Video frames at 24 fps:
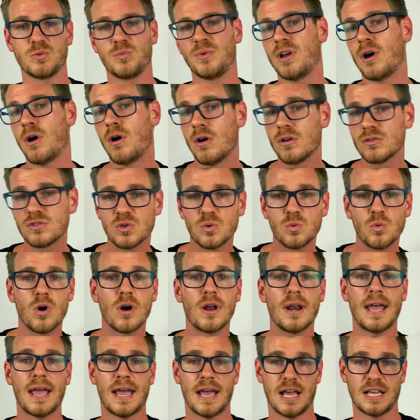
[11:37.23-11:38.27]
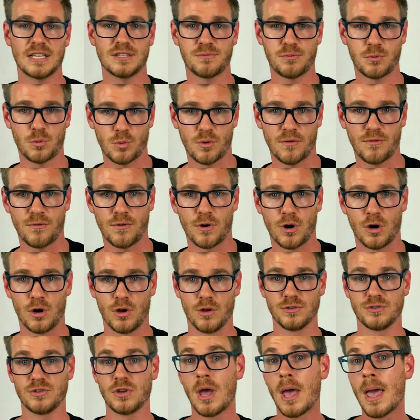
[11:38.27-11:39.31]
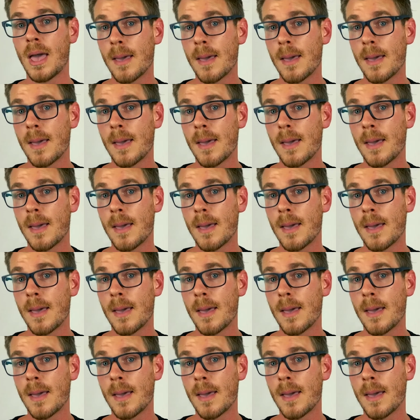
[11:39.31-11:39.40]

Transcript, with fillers: We also want to ask for referrals.